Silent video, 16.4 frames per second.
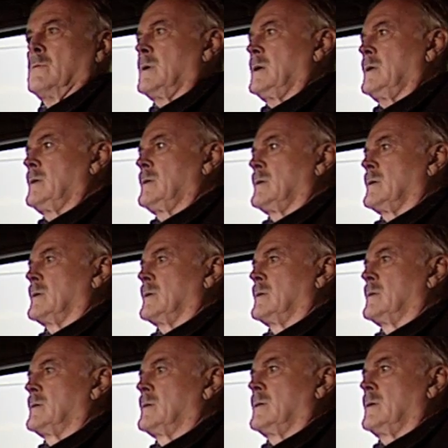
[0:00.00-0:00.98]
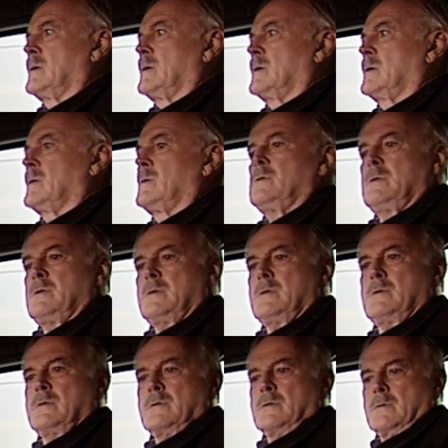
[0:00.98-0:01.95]
Wait a tick.
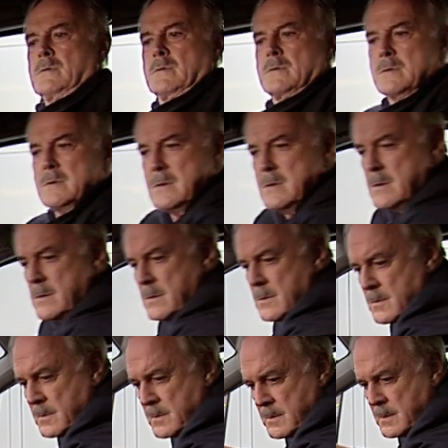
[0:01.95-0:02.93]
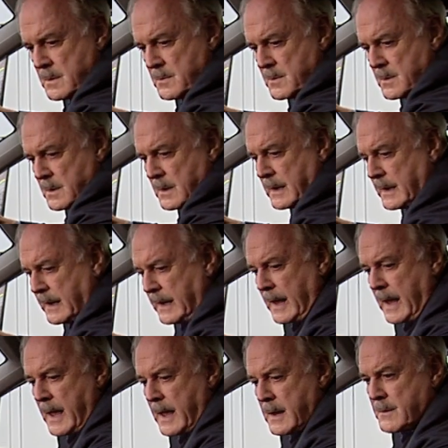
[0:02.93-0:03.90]
No, no, I'm not going to
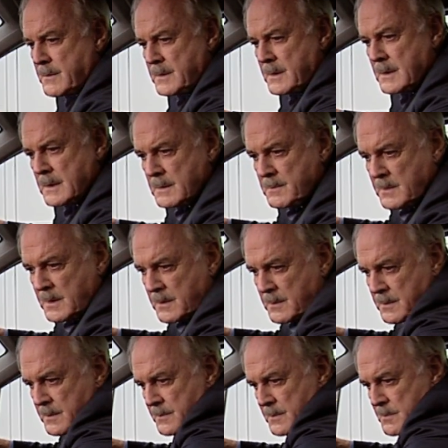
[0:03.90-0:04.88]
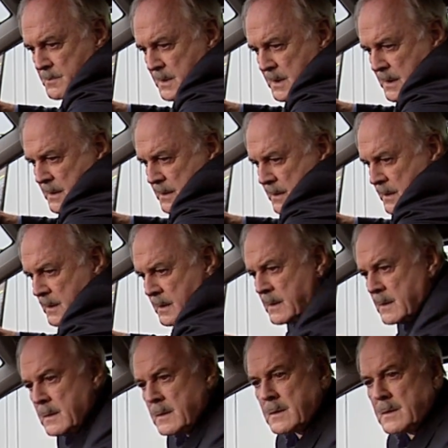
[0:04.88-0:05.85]
get angry. I'm going to remain
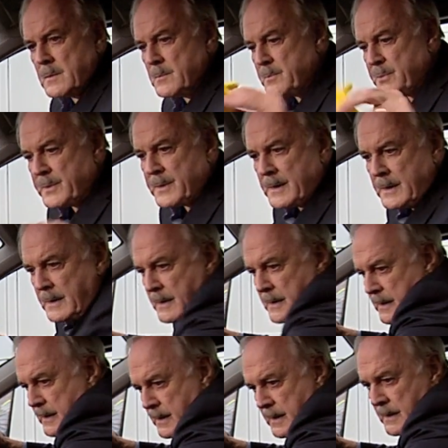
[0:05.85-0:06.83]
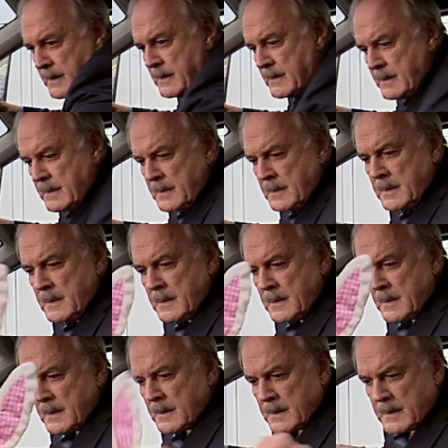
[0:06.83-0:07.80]
completely
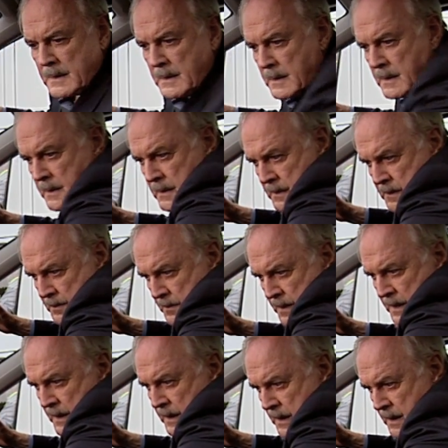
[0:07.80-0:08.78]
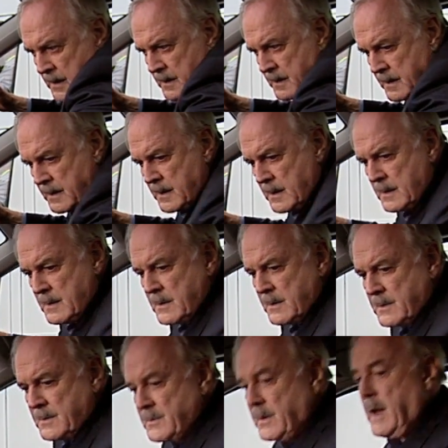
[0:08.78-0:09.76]
calm and in
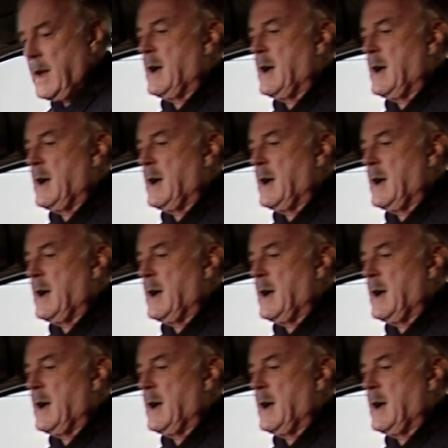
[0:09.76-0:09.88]
control.